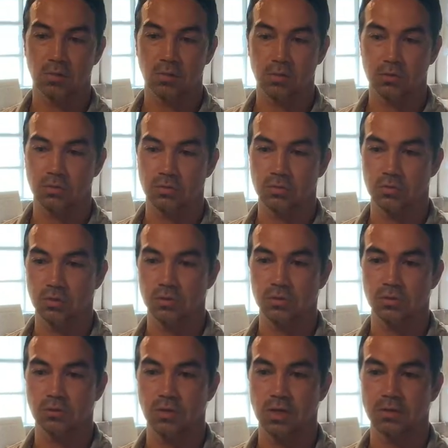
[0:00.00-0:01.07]
Mercer's
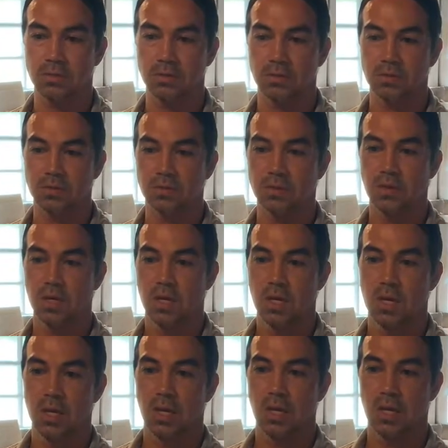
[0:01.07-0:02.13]
original recipes.
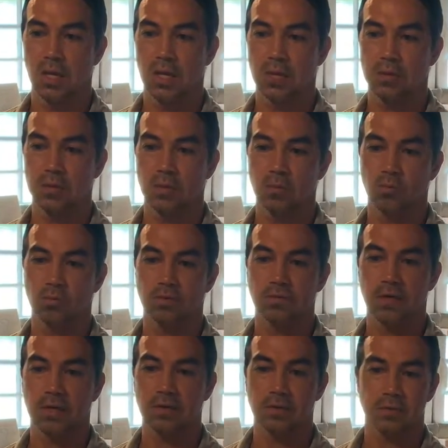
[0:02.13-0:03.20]
And then we'll
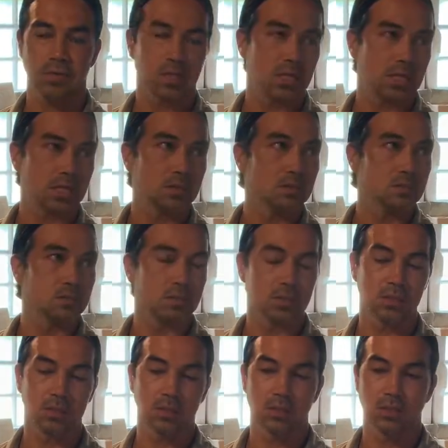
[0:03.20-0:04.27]
fire them again
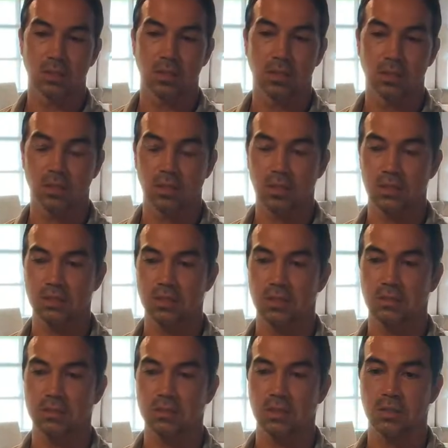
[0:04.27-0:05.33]
in the glaze
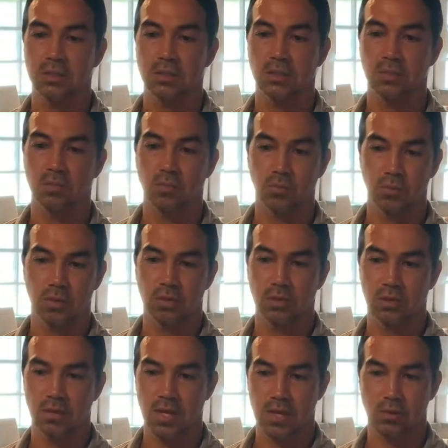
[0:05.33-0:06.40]
kiln. And then
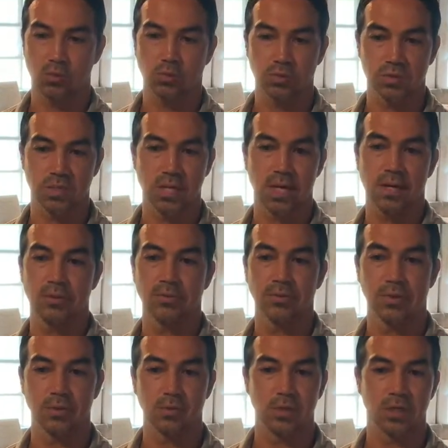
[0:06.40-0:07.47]
when that cools down,
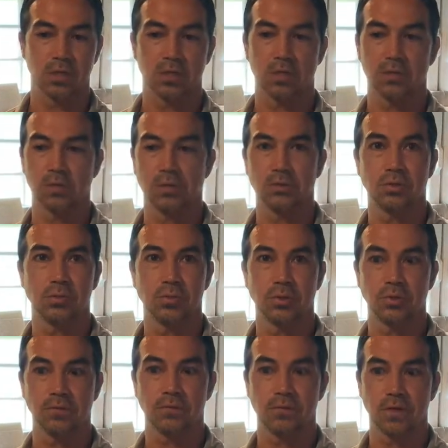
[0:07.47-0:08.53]
then we can unload them and
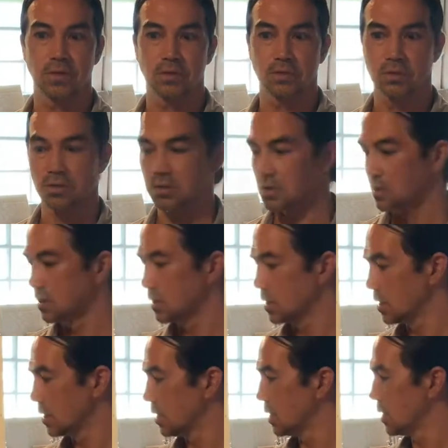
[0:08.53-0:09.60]
they're finished.
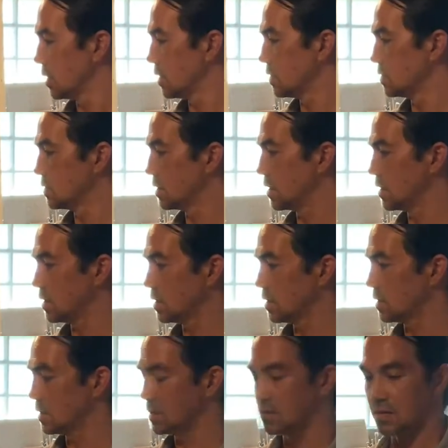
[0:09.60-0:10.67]

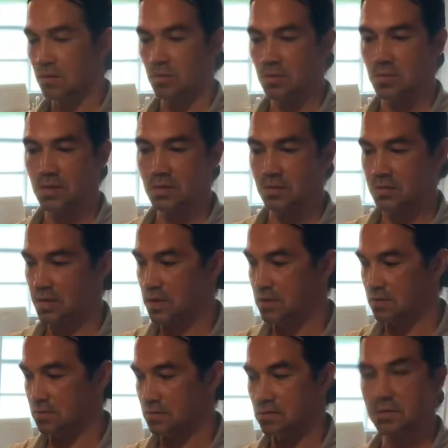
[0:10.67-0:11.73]
And that's how we make the
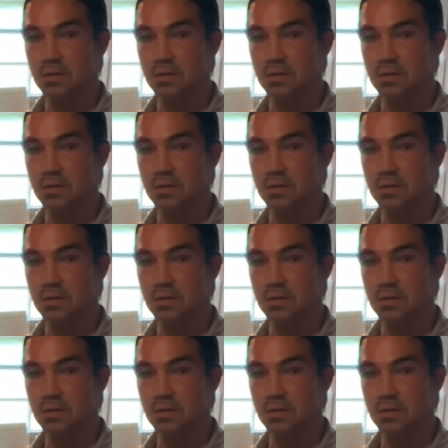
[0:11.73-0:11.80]
tiles.